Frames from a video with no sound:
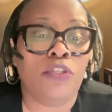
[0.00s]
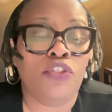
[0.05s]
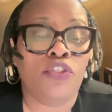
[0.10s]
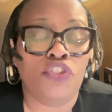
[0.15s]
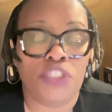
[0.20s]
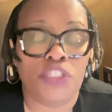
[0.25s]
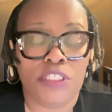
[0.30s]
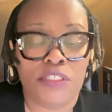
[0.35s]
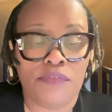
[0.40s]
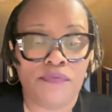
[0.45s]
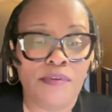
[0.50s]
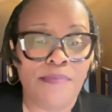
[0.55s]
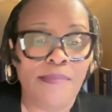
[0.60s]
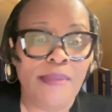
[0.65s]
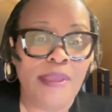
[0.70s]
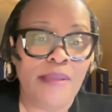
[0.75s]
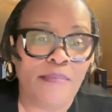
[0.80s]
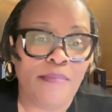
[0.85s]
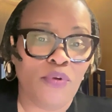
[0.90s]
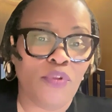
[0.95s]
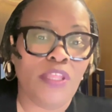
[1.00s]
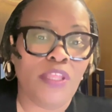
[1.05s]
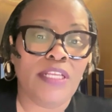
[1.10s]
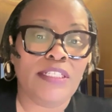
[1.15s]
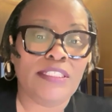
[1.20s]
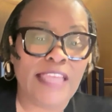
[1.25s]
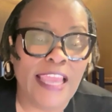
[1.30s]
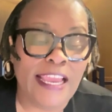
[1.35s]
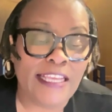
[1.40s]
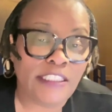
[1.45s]
just remember
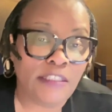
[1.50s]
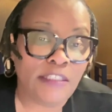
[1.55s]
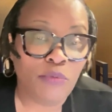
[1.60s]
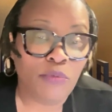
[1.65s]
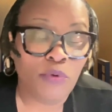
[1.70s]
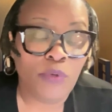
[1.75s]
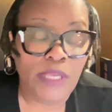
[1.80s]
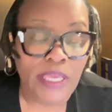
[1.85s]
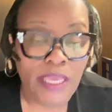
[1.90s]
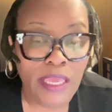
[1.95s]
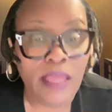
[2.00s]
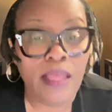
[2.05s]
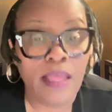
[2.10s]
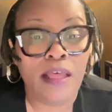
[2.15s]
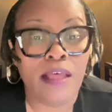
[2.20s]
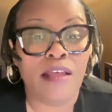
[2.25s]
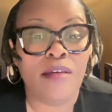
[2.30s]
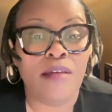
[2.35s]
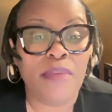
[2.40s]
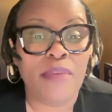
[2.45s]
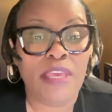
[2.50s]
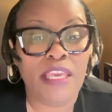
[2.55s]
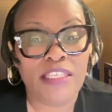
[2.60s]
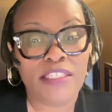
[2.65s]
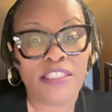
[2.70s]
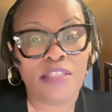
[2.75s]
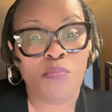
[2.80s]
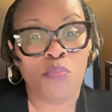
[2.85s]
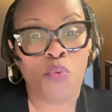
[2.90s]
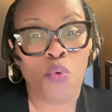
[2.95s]
that taxable income
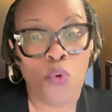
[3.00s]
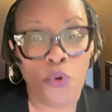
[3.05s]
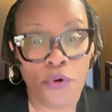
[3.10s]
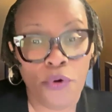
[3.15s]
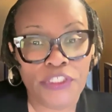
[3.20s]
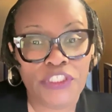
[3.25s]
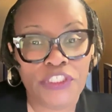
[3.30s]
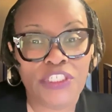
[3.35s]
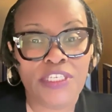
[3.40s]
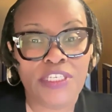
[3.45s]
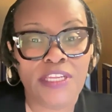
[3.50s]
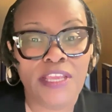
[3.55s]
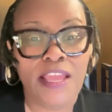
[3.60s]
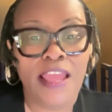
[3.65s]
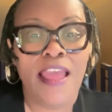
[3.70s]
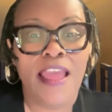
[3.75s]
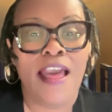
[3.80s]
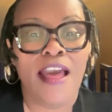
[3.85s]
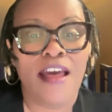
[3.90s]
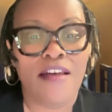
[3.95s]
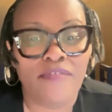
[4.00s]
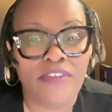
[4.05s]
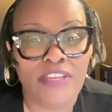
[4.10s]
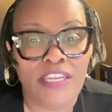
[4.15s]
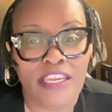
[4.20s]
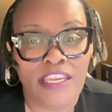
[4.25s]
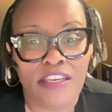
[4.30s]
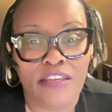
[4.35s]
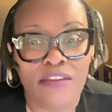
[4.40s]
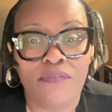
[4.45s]
is the portion of an
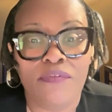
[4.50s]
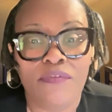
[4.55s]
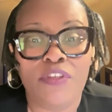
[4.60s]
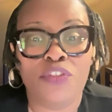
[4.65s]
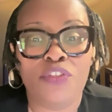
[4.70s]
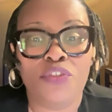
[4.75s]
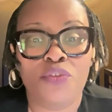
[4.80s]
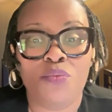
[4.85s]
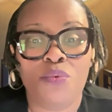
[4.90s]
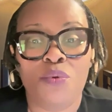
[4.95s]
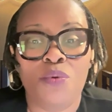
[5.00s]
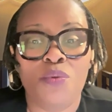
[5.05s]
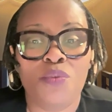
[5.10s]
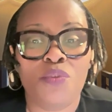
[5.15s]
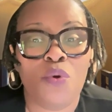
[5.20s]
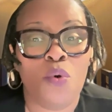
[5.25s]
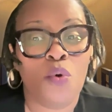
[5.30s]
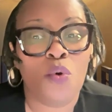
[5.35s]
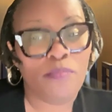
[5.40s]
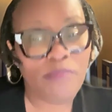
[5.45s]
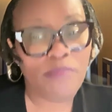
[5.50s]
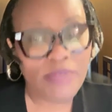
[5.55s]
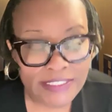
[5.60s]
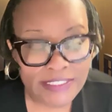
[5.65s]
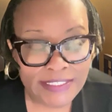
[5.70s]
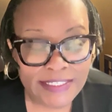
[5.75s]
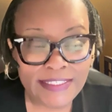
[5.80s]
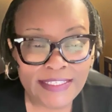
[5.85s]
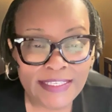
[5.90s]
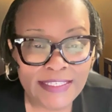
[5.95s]
individual's or
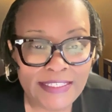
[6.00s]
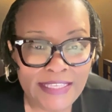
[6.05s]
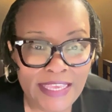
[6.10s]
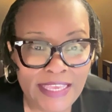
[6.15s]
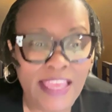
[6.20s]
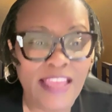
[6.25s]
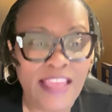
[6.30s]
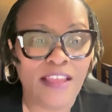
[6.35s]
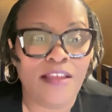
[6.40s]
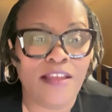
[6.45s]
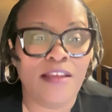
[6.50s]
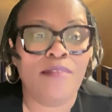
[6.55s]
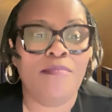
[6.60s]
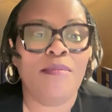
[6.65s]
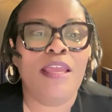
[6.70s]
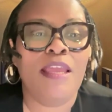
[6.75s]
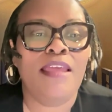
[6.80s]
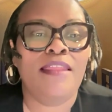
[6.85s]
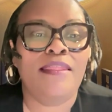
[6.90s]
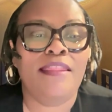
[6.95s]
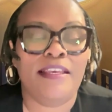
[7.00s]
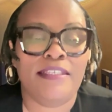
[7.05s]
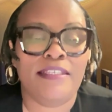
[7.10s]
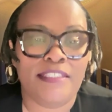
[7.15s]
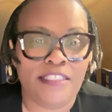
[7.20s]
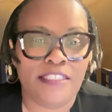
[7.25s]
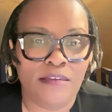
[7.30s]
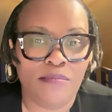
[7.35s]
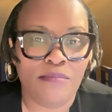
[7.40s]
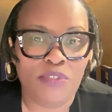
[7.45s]
business's income that's
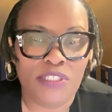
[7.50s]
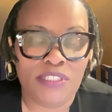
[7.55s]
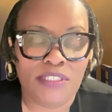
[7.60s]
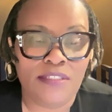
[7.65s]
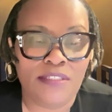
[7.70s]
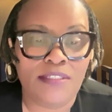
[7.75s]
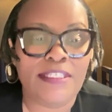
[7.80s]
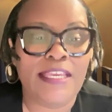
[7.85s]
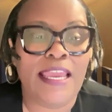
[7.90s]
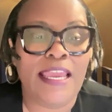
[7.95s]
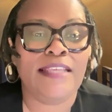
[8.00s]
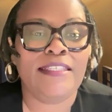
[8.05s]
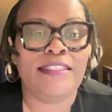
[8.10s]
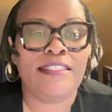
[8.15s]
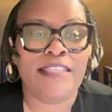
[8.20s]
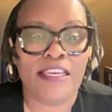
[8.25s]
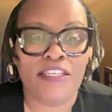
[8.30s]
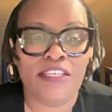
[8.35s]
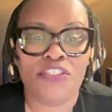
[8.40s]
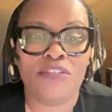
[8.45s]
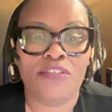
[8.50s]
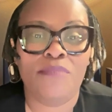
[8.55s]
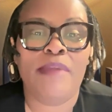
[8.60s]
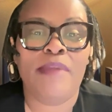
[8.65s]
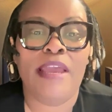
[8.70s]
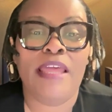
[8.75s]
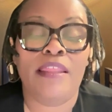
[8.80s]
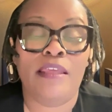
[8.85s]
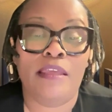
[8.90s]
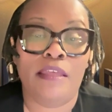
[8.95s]
subject to taxation
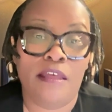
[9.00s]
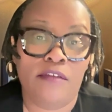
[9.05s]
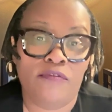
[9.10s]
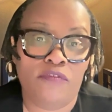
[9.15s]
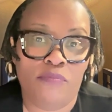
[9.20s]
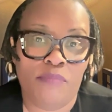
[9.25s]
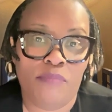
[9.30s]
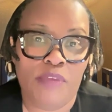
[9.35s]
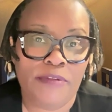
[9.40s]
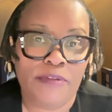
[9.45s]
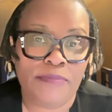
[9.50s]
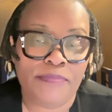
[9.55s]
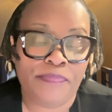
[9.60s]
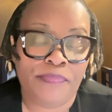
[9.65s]
by the government.